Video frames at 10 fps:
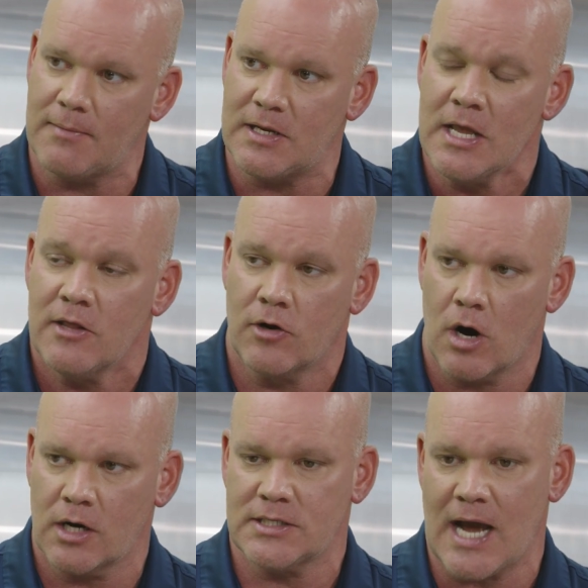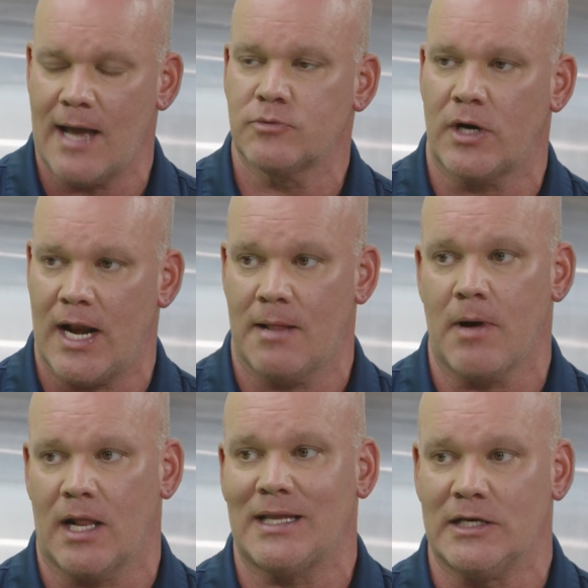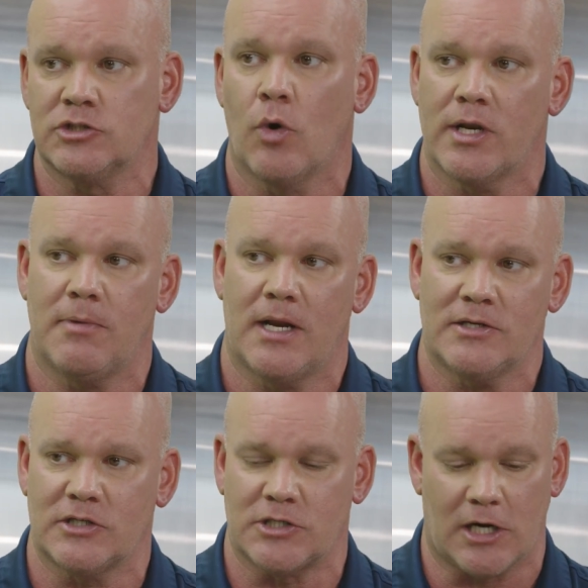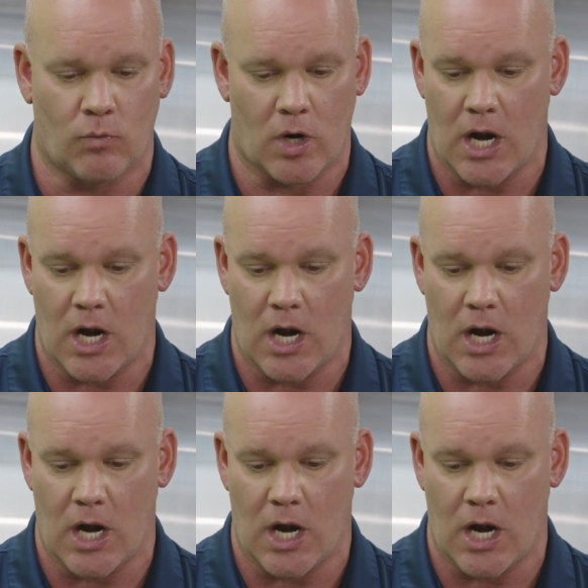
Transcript: I mean, there are times when an antibiotic is going to be necessary. We're